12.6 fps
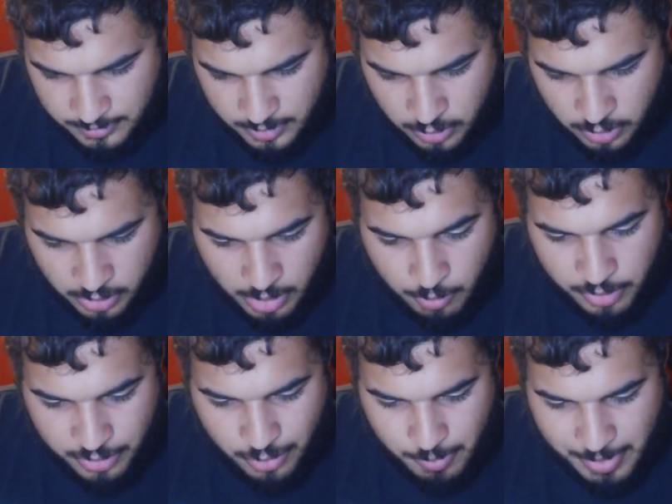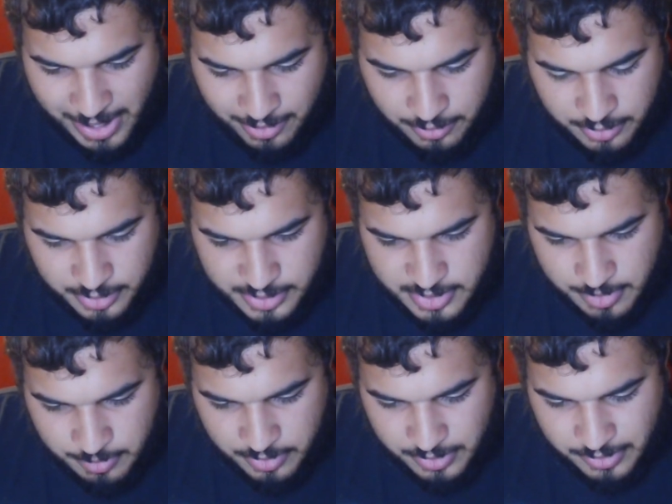Hold on. I want to go back and look at
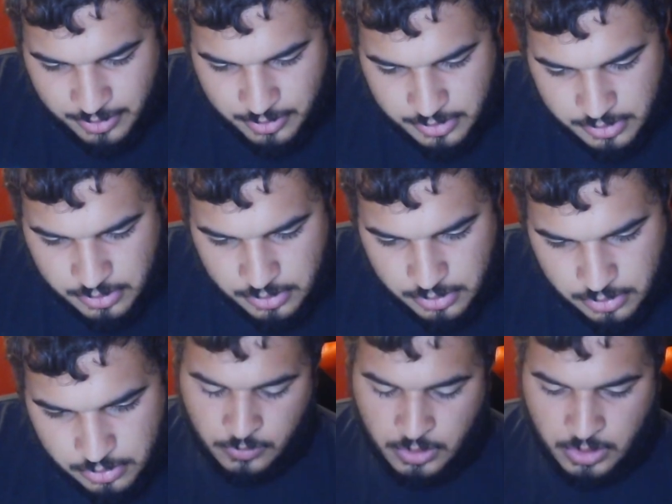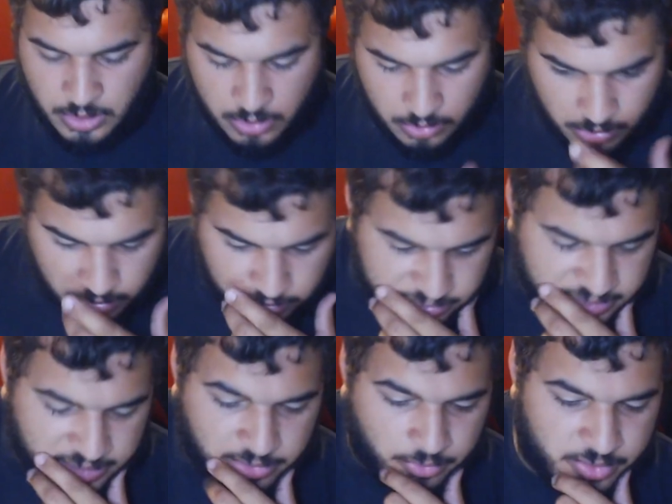something. You're
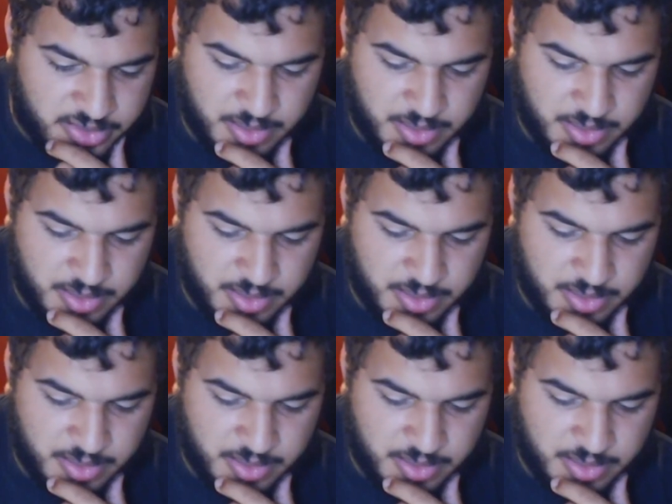saying there is